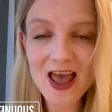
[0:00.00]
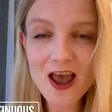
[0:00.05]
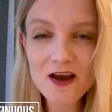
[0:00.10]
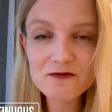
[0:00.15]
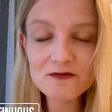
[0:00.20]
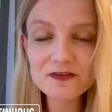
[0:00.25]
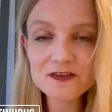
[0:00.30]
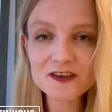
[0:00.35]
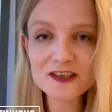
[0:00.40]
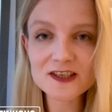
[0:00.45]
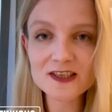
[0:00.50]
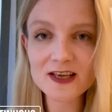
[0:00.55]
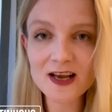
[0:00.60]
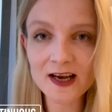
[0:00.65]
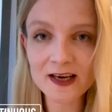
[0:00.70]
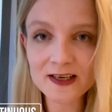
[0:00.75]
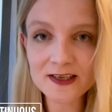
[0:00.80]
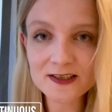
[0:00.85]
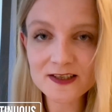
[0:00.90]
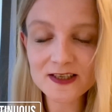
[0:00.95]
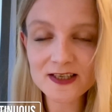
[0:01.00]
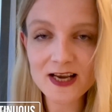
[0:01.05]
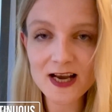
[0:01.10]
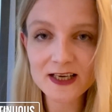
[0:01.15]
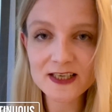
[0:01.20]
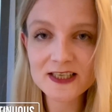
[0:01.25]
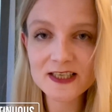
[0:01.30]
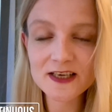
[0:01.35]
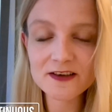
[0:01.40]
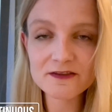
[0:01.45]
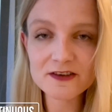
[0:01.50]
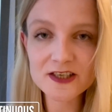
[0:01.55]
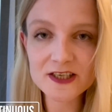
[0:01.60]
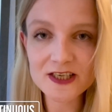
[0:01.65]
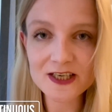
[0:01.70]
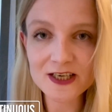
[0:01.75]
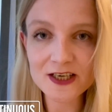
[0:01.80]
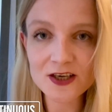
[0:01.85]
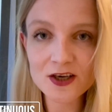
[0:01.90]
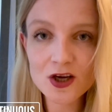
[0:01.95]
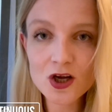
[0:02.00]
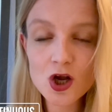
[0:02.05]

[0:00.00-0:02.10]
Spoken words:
emphasize the activity,